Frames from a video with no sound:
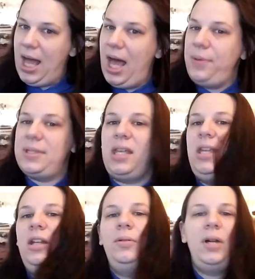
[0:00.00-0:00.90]
I was
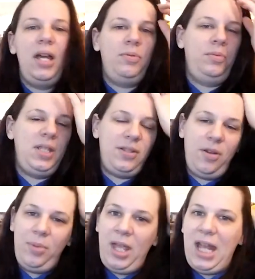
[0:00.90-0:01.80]
like, you know what? When we
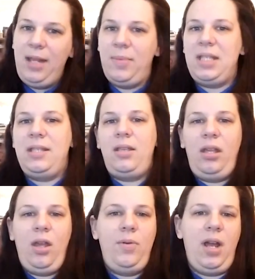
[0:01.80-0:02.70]
started planning
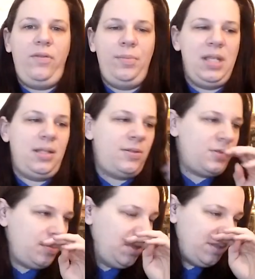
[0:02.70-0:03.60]
going out for my
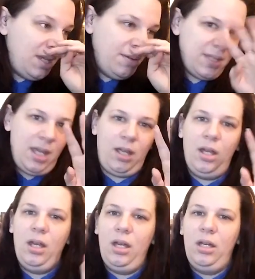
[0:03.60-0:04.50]
sister's birthday, I was like,
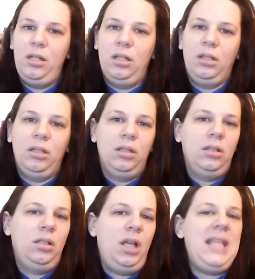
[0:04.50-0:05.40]

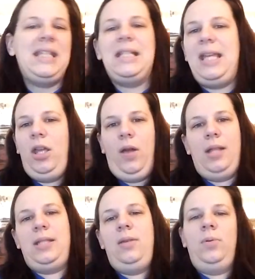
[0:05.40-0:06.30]
I was going to take her
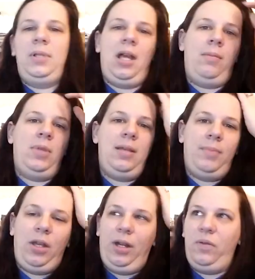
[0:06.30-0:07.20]
out to eat one time, but
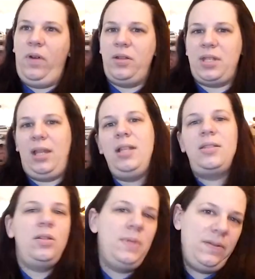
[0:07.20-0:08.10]
then my grandfather's like,
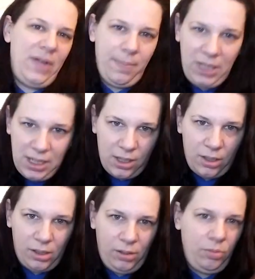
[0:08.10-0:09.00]
let's do a big family
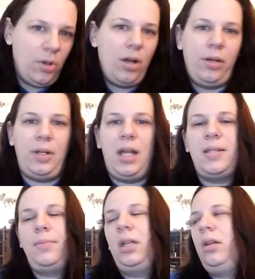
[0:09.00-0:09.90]
dinner. We're all going
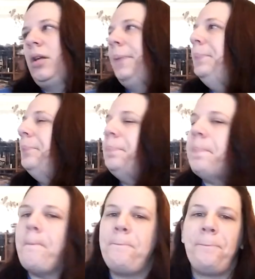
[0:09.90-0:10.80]
out. So I'm like, okay.
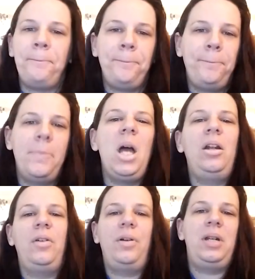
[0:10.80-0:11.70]
I
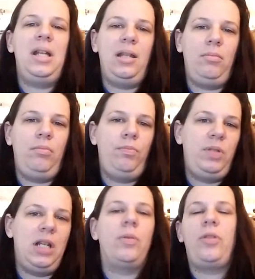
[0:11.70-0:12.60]
don't know if I would have done
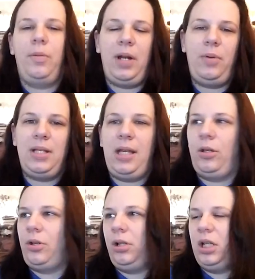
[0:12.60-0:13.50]
dinner with her, but I would have
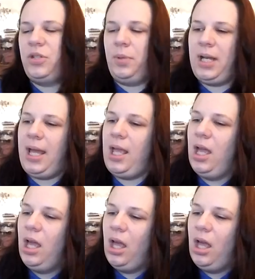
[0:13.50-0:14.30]
taken her to lunch one day.